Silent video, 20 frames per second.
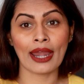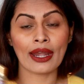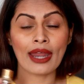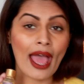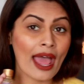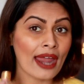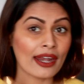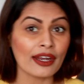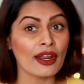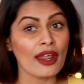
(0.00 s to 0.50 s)
and,
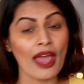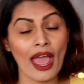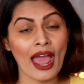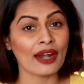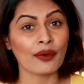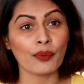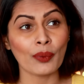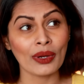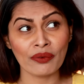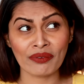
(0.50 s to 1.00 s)
and,
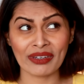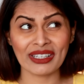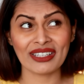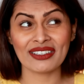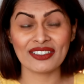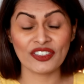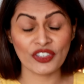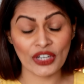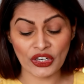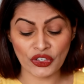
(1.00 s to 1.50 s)
and when
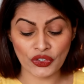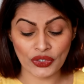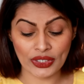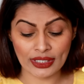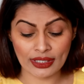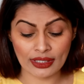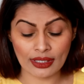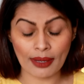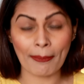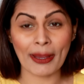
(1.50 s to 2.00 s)
weather
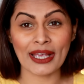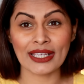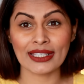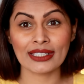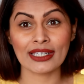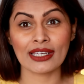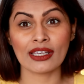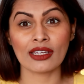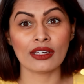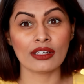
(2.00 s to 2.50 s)
changes my
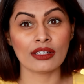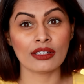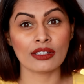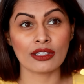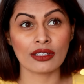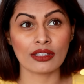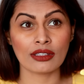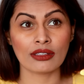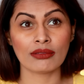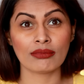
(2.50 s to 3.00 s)
skin
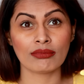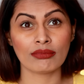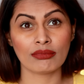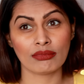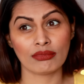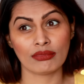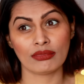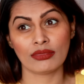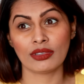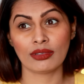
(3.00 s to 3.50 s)

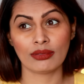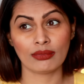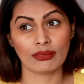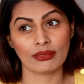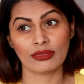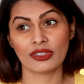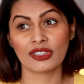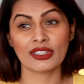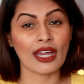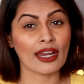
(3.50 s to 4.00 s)

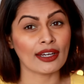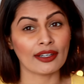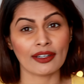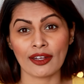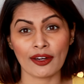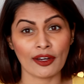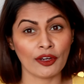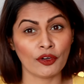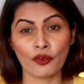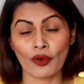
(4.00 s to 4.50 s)
start
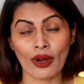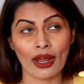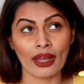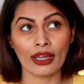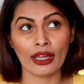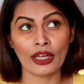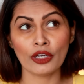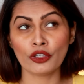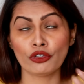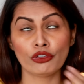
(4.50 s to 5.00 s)
getting
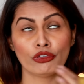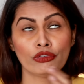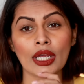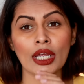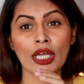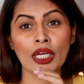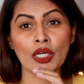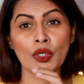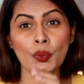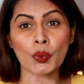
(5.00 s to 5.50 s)
dry. It
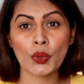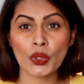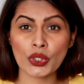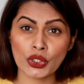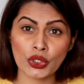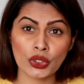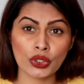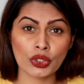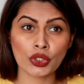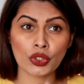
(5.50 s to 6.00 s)
it
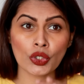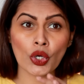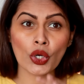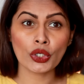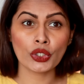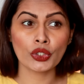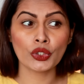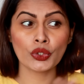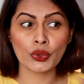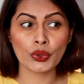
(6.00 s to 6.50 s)
was
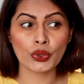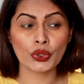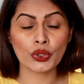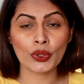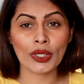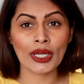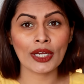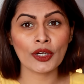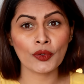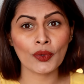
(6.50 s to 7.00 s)
not used
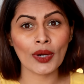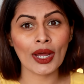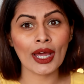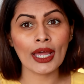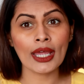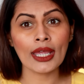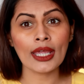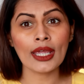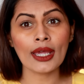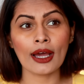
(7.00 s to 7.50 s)
to get
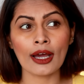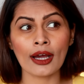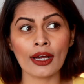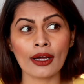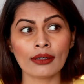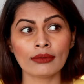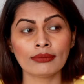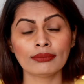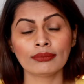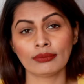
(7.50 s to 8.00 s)
dry
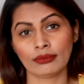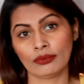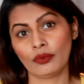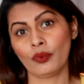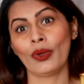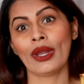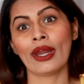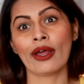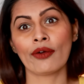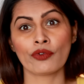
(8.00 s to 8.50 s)
uh,
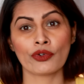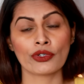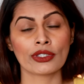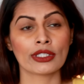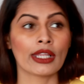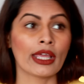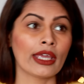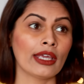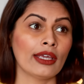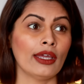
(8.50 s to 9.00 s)
when I
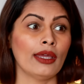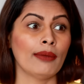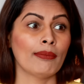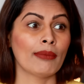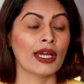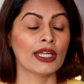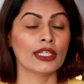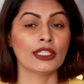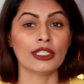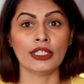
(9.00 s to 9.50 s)
was like in
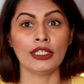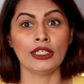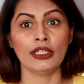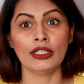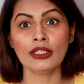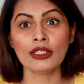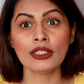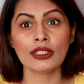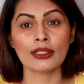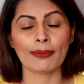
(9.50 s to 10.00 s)
my
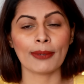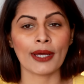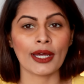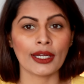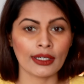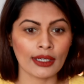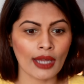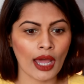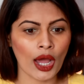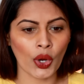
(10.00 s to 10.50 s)
teens,
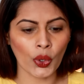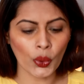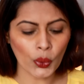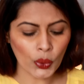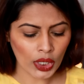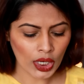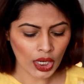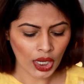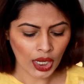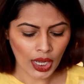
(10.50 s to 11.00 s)
but
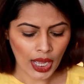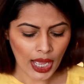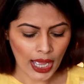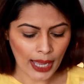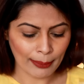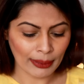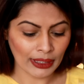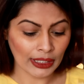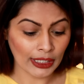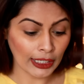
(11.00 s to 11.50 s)
now
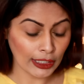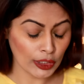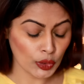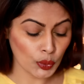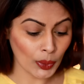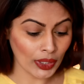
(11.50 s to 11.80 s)
I'm in late